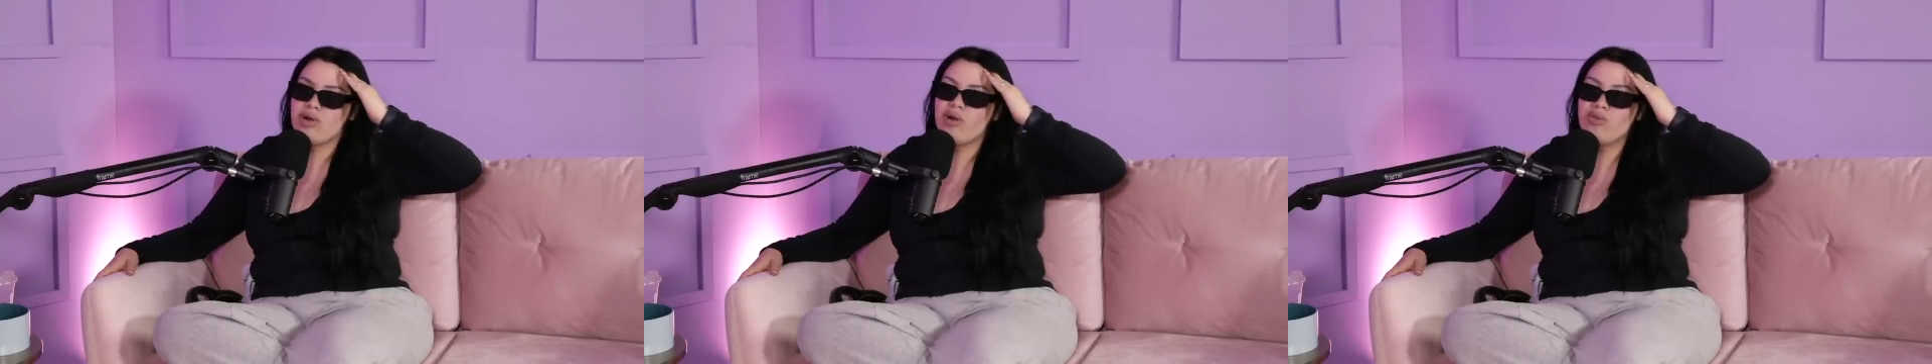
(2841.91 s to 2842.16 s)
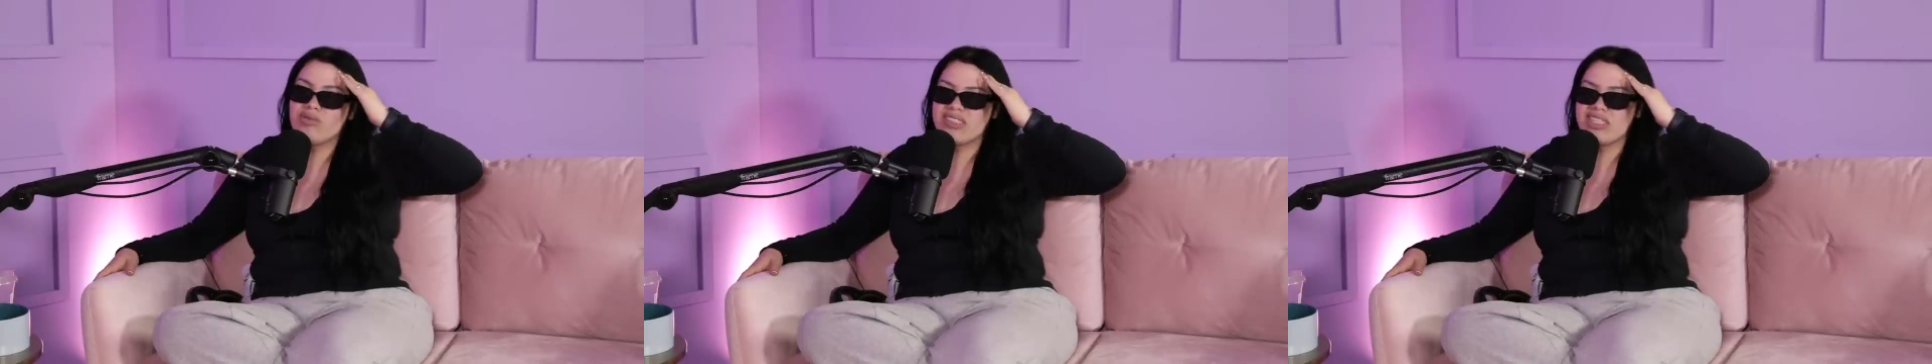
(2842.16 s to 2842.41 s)

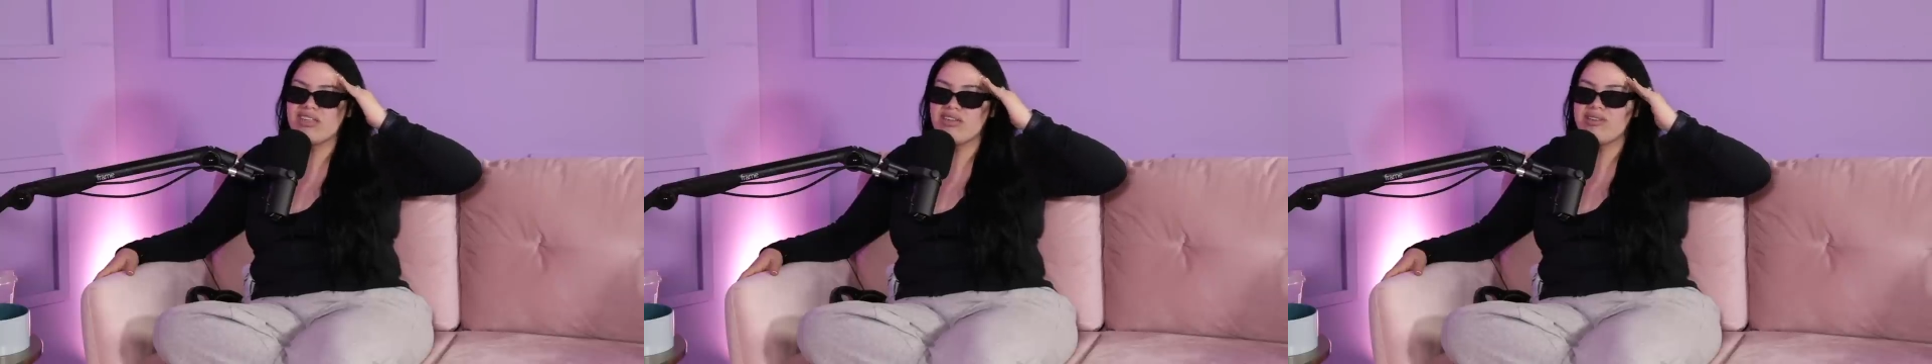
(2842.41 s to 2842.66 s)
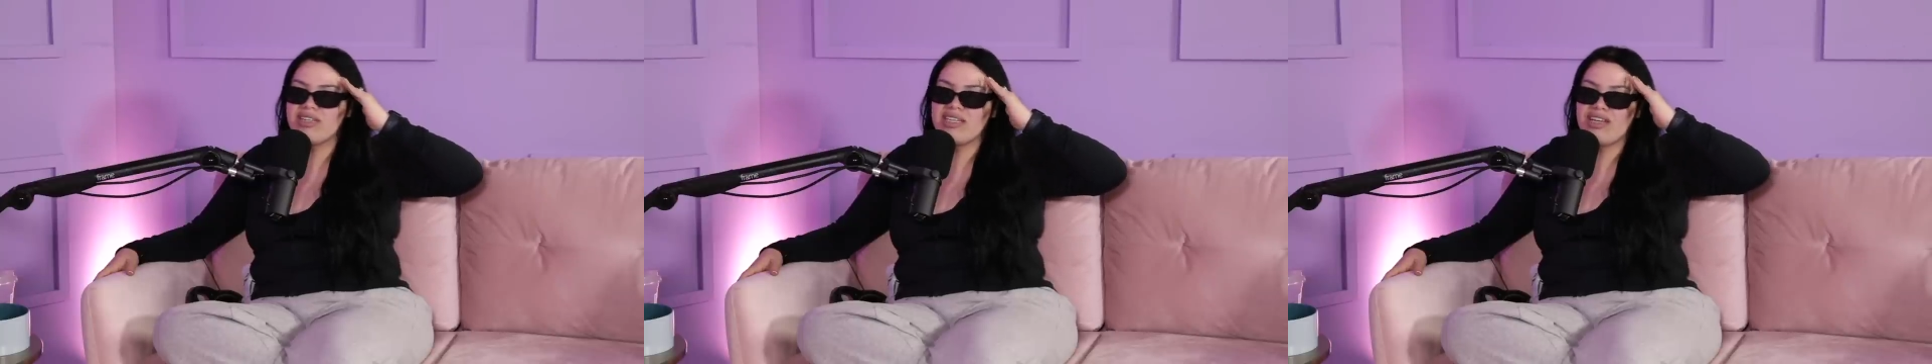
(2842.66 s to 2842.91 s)
Raul was
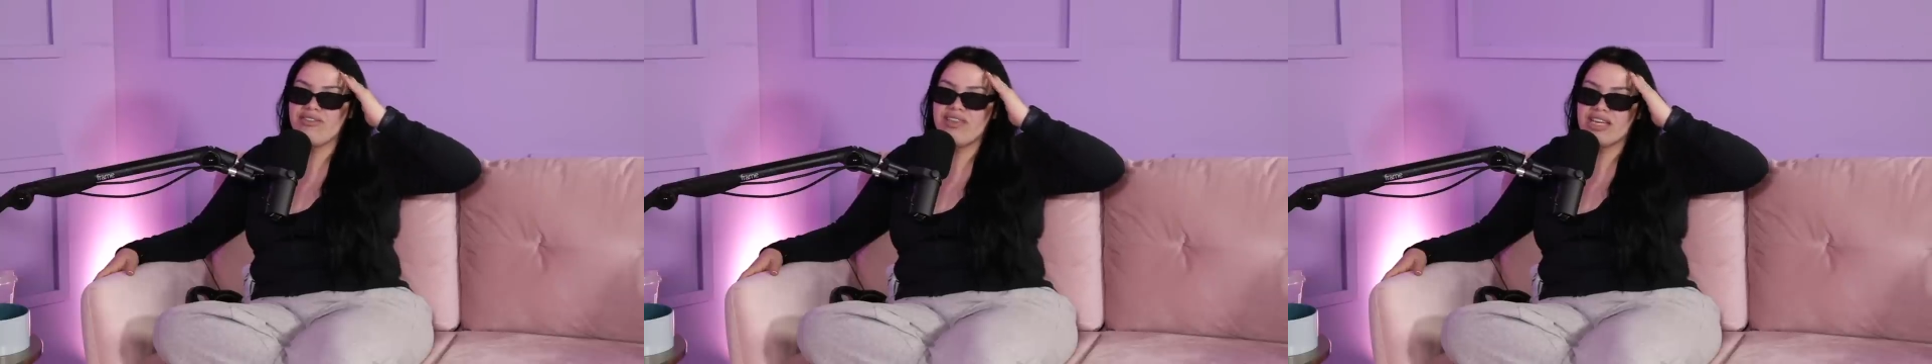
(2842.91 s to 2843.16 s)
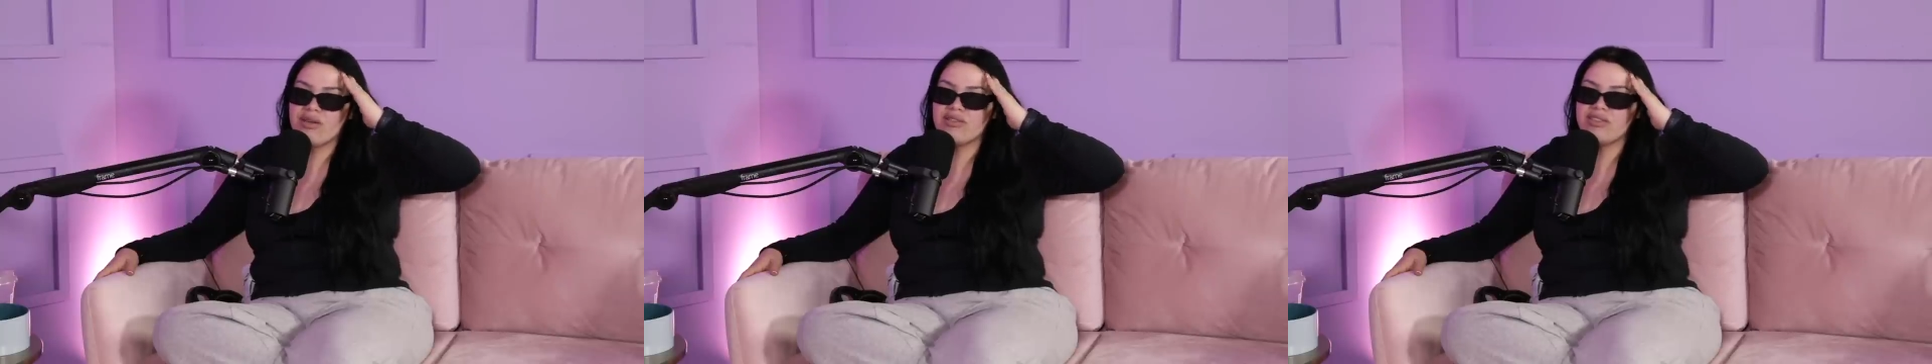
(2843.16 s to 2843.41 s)
there already. I feel
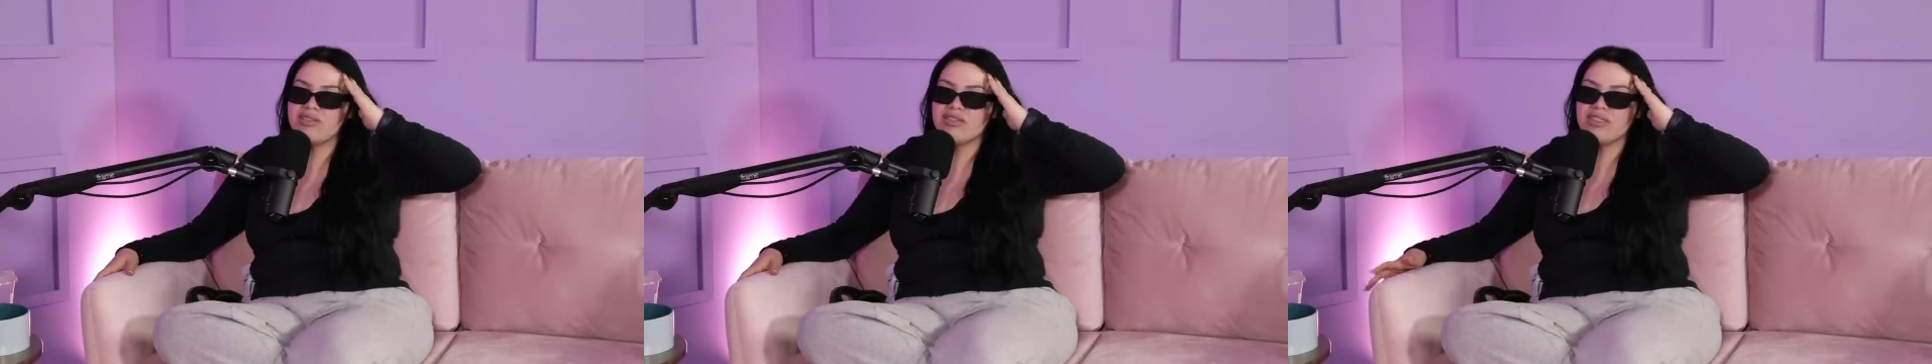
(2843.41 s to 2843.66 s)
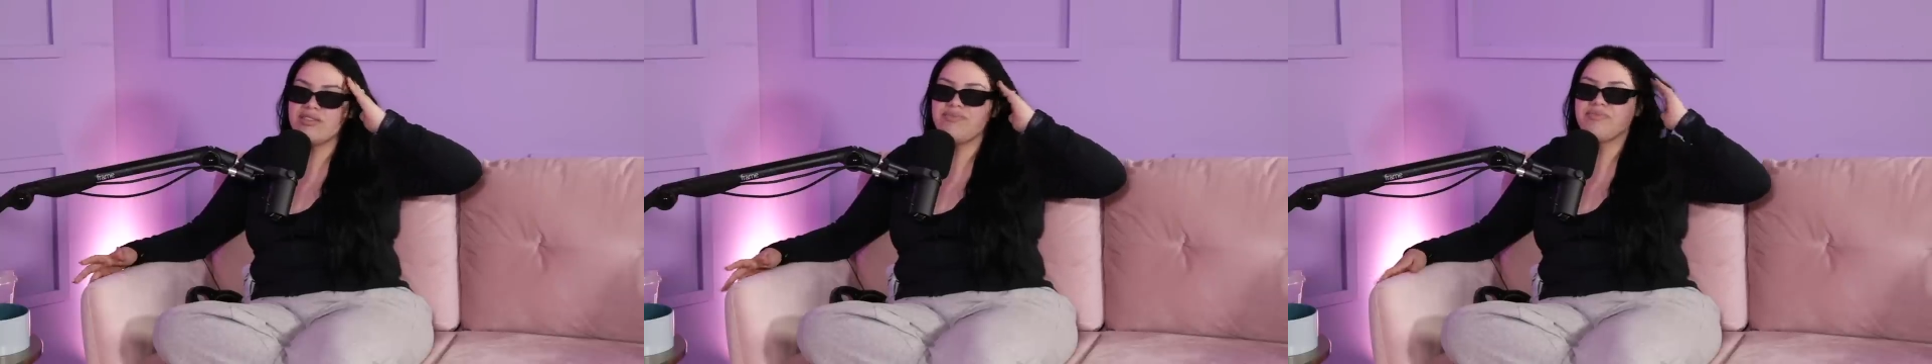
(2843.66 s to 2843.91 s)
like I was still
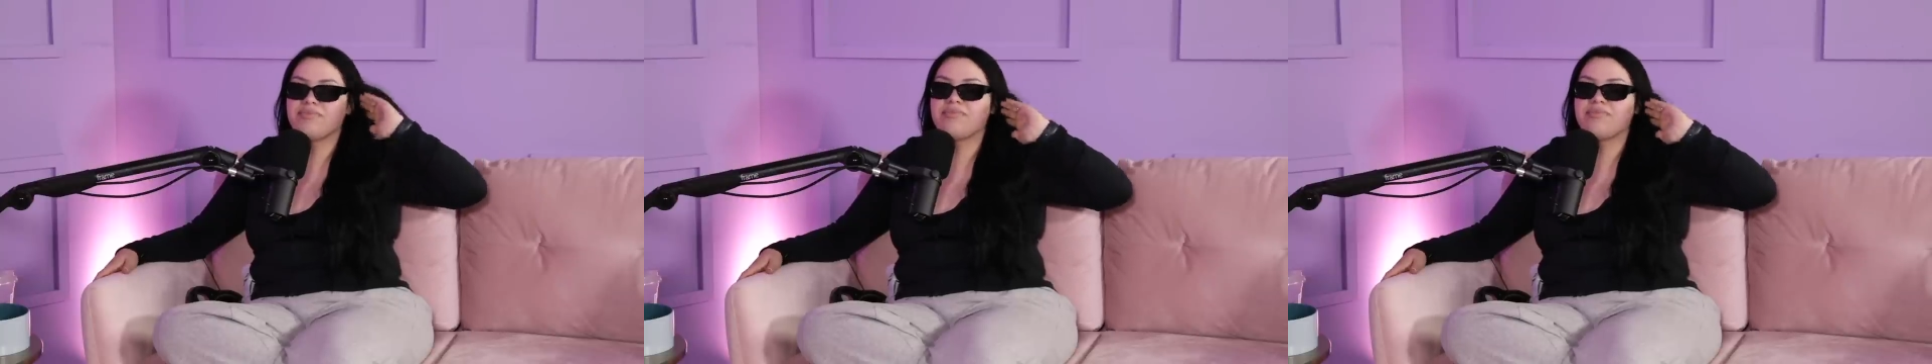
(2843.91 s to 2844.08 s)
good.